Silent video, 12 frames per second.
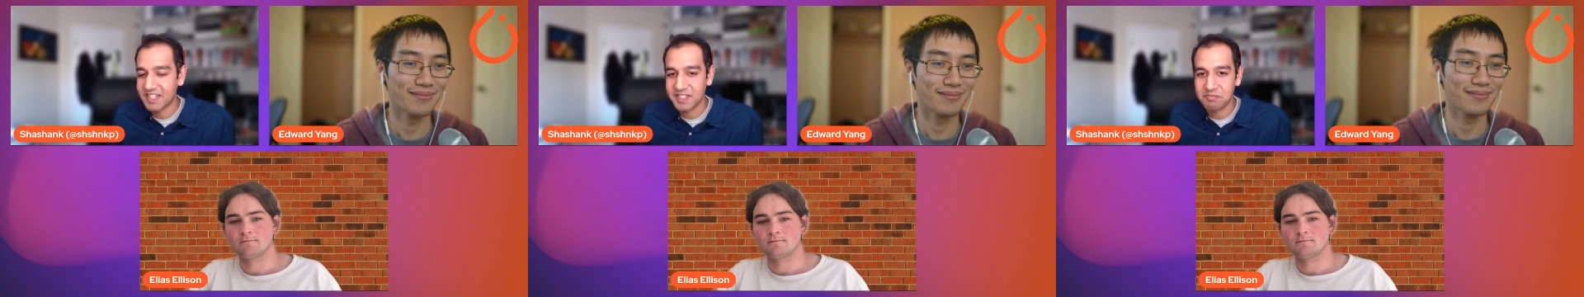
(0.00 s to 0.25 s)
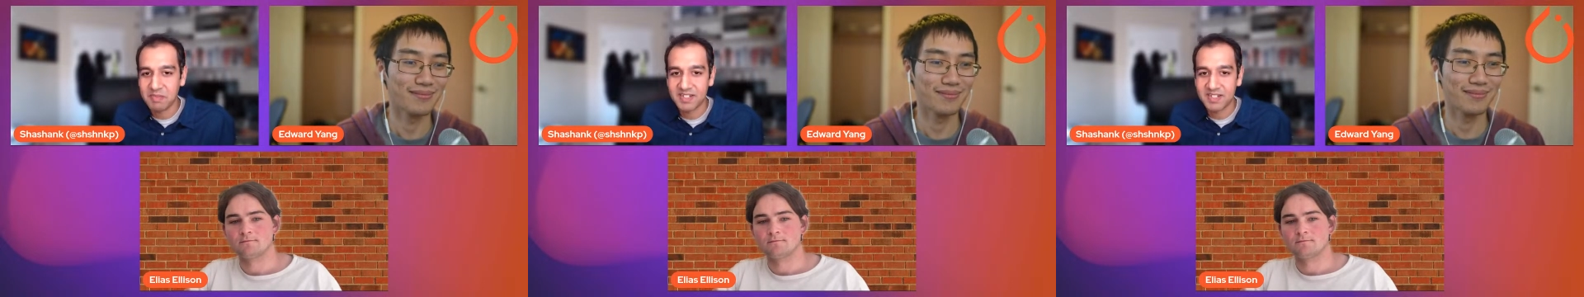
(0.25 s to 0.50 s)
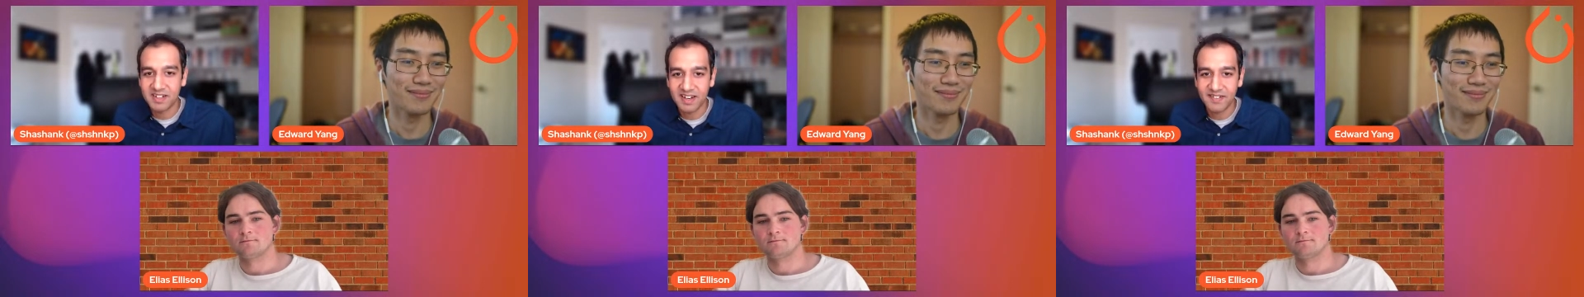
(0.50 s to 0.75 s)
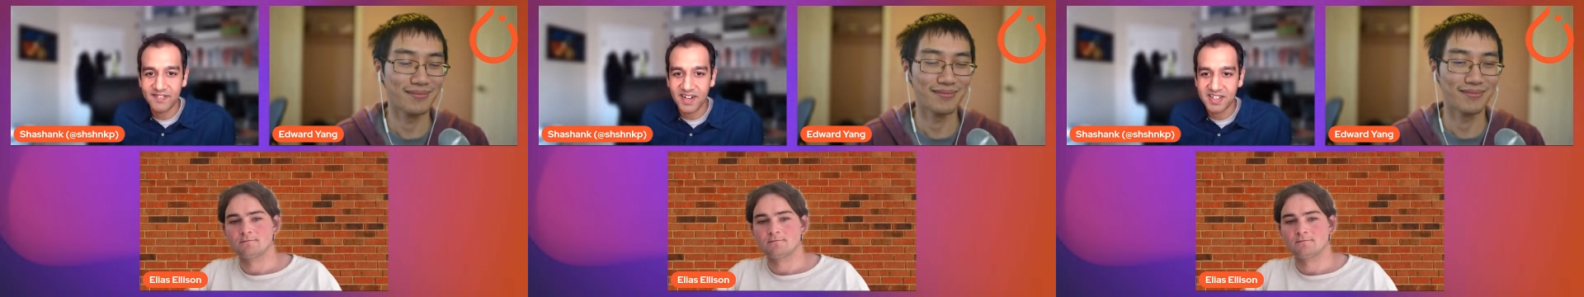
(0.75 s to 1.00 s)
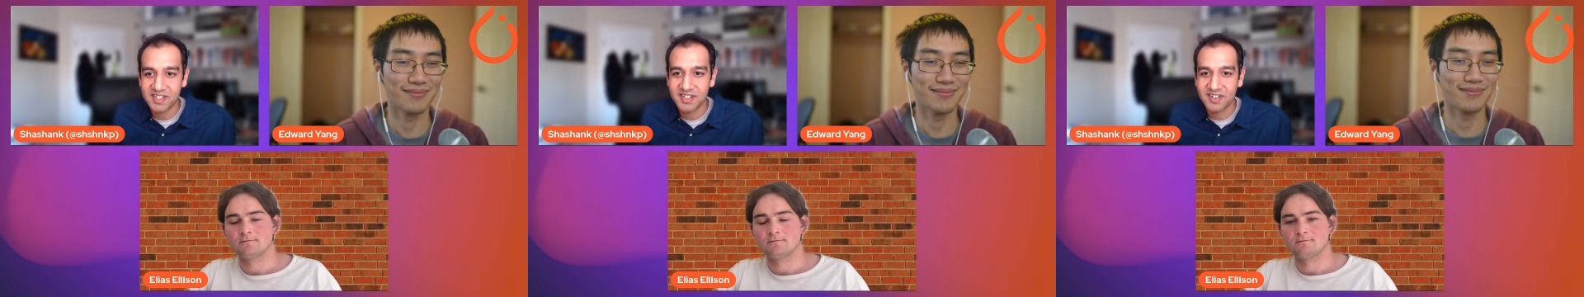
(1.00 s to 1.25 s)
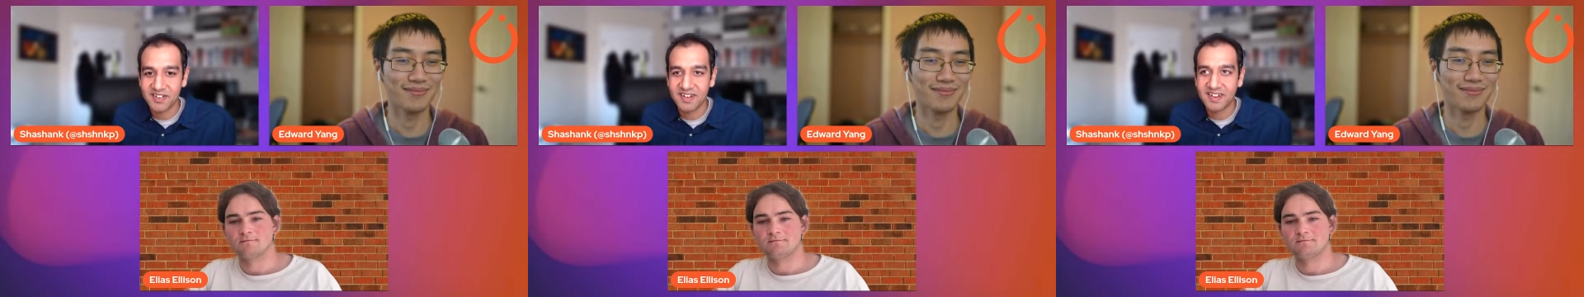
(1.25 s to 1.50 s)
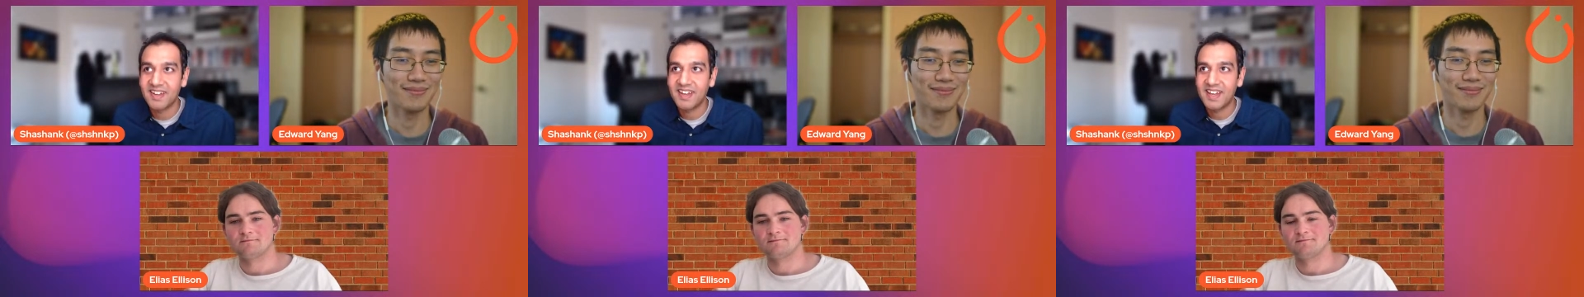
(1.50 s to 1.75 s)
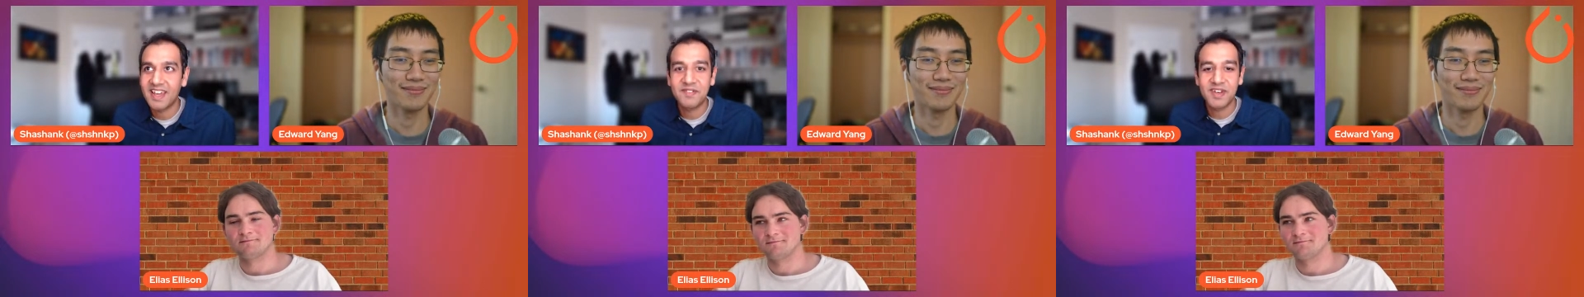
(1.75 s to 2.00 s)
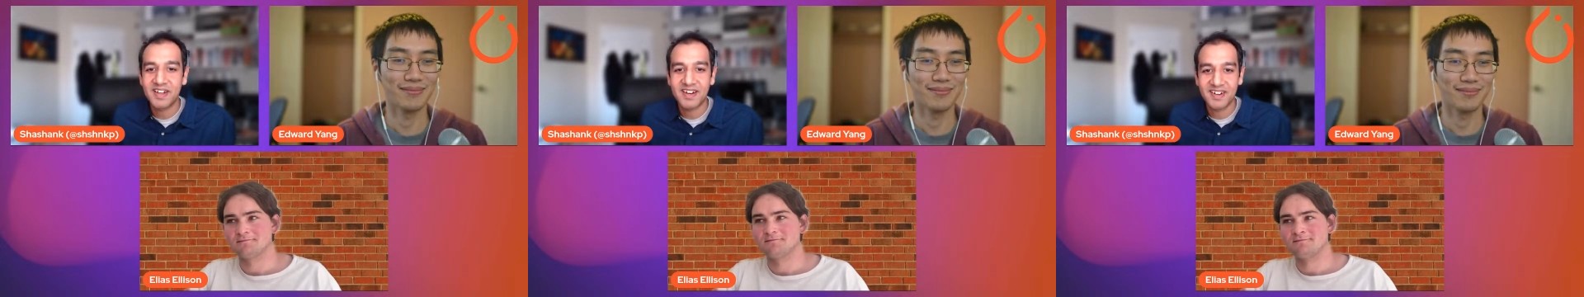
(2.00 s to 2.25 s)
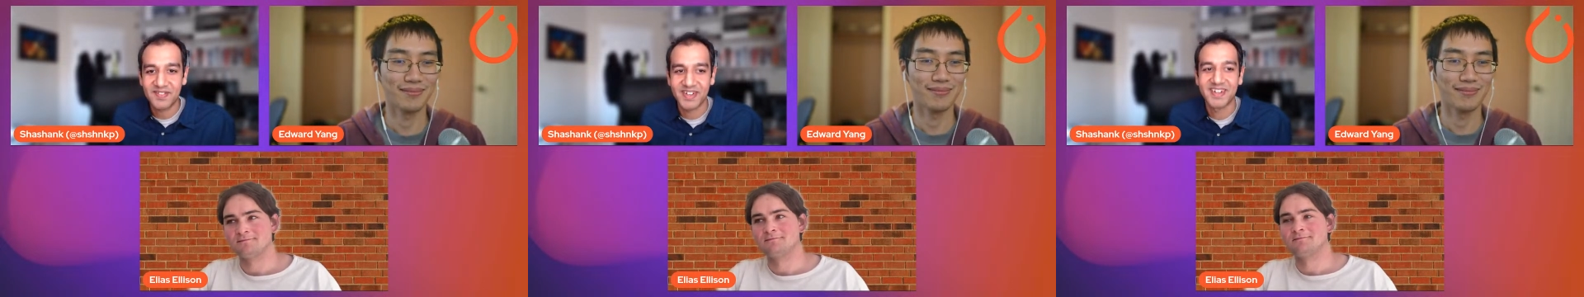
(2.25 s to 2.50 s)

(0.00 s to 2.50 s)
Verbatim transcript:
Speaker 1: is magically faster on every hardware